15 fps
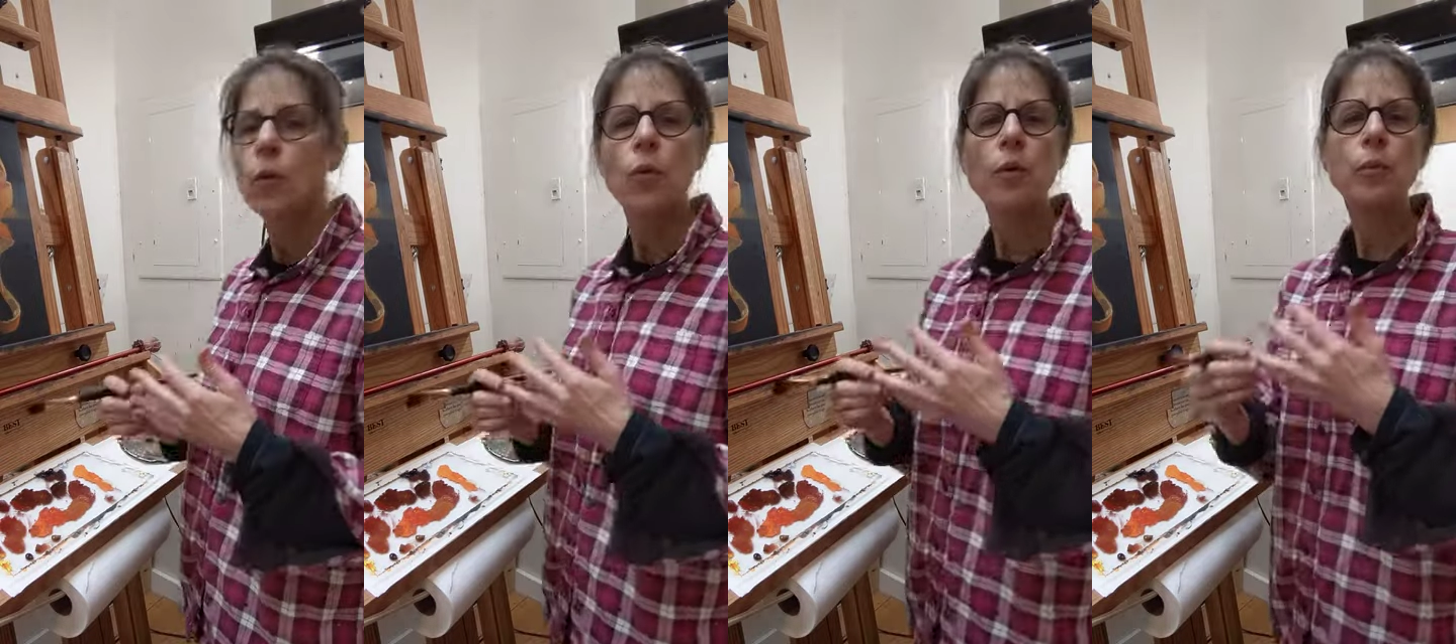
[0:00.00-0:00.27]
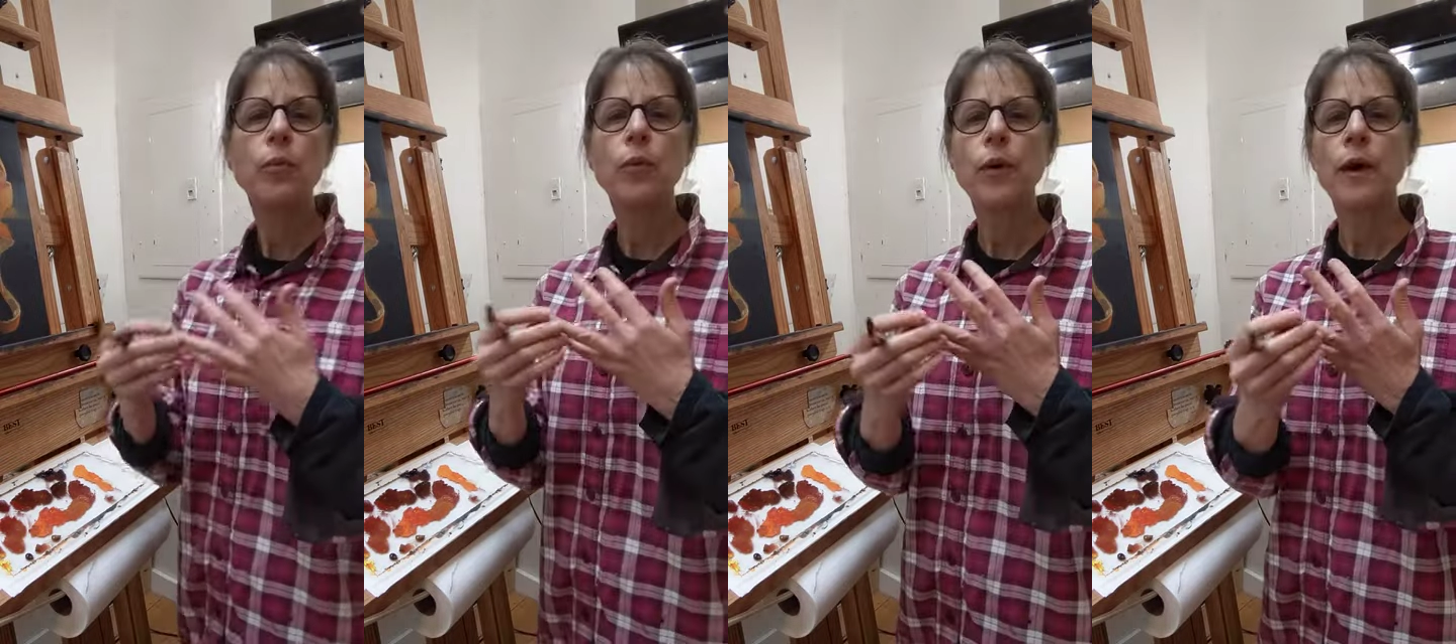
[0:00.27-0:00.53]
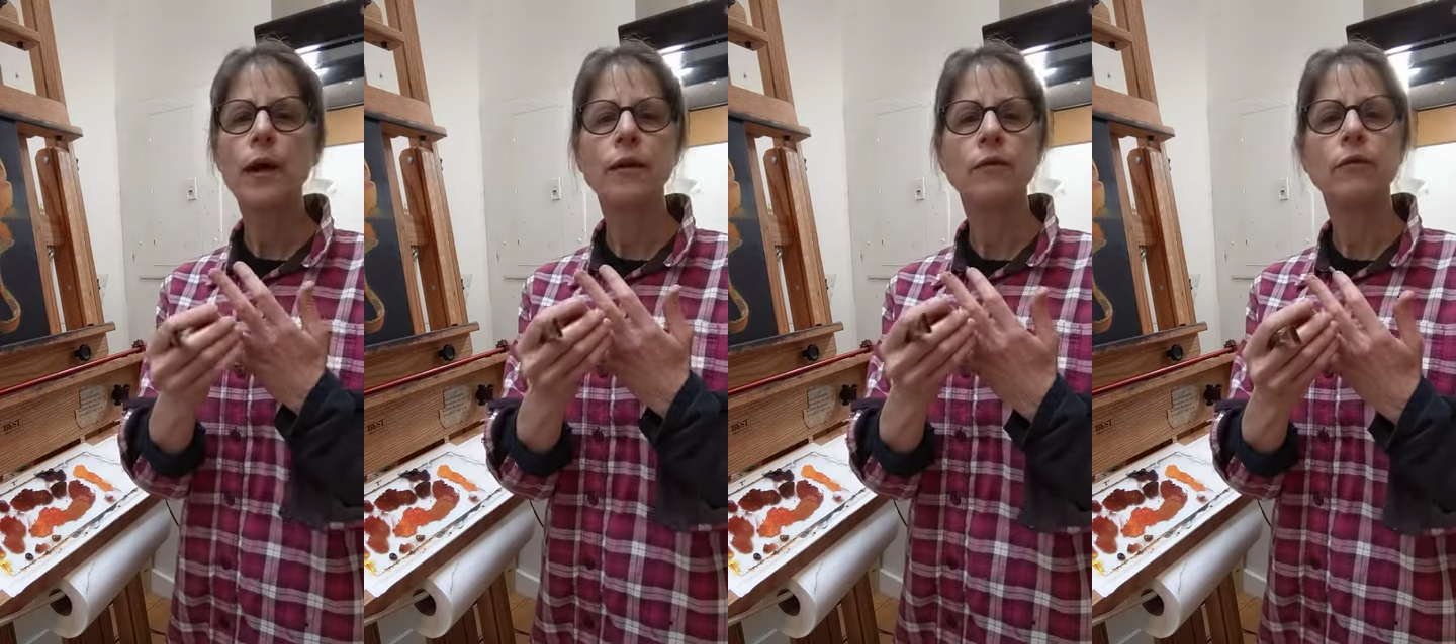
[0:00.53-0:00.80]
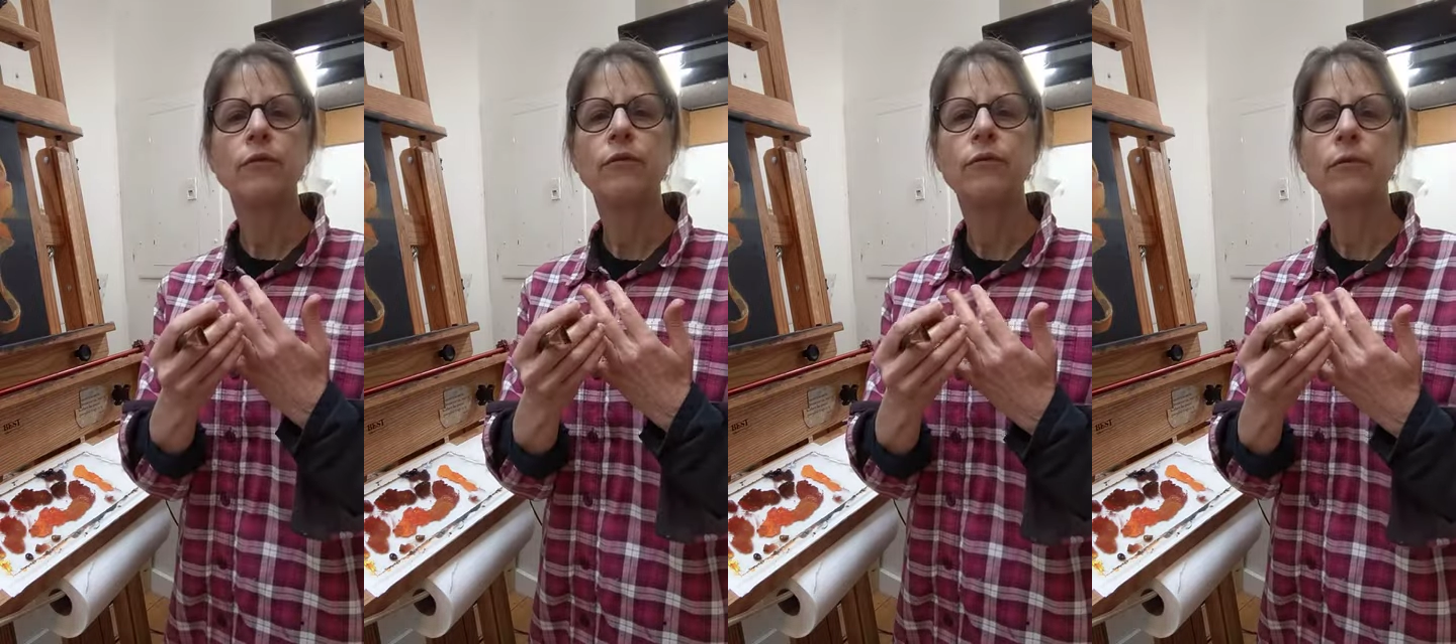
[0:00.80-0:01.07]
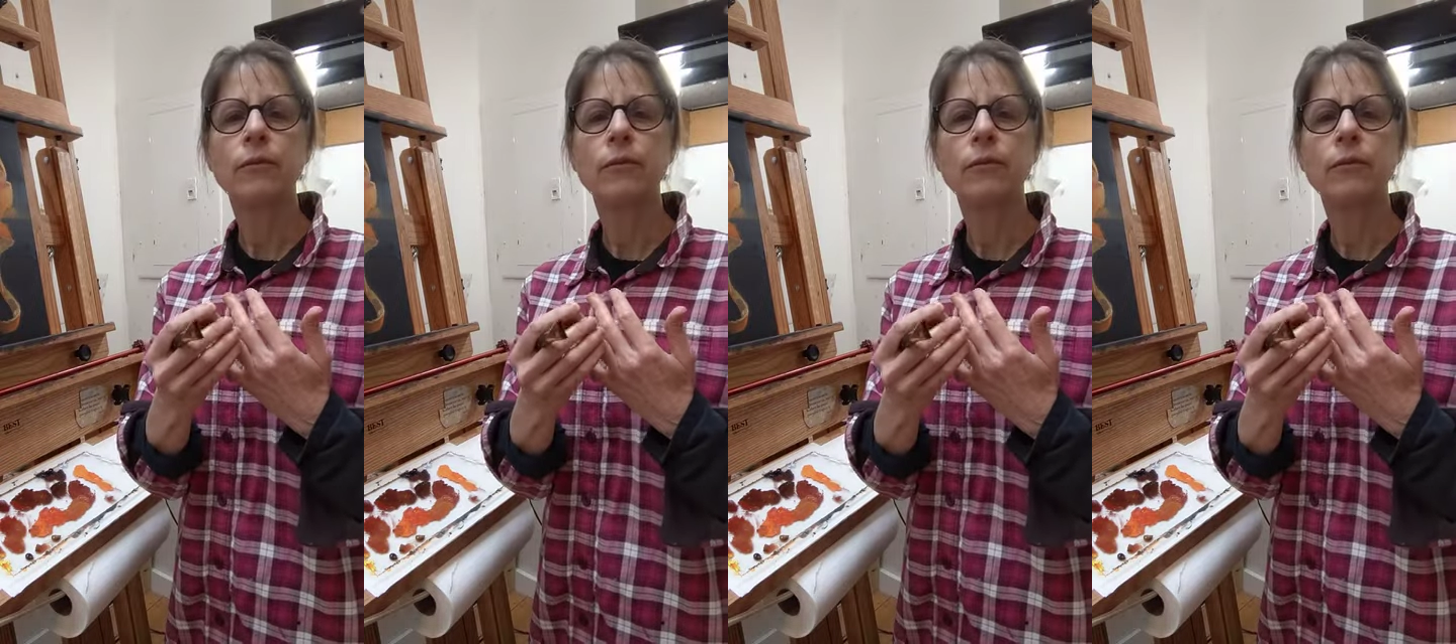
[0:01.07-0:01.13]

What brand of